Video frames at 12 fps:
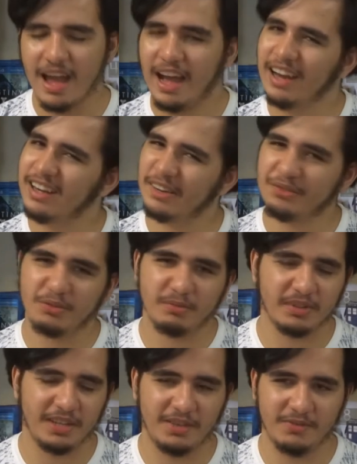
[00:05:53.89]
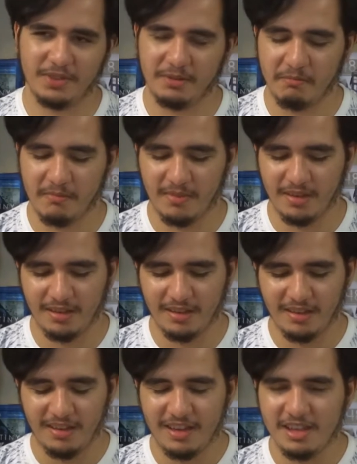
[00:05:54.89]
I never believed them.
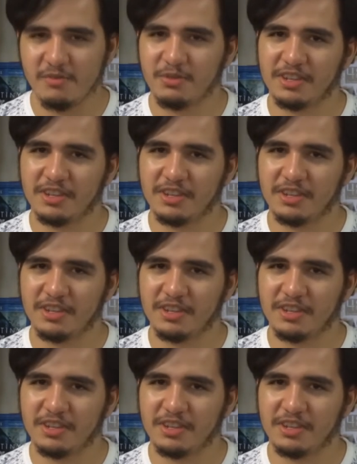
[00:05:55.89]
He would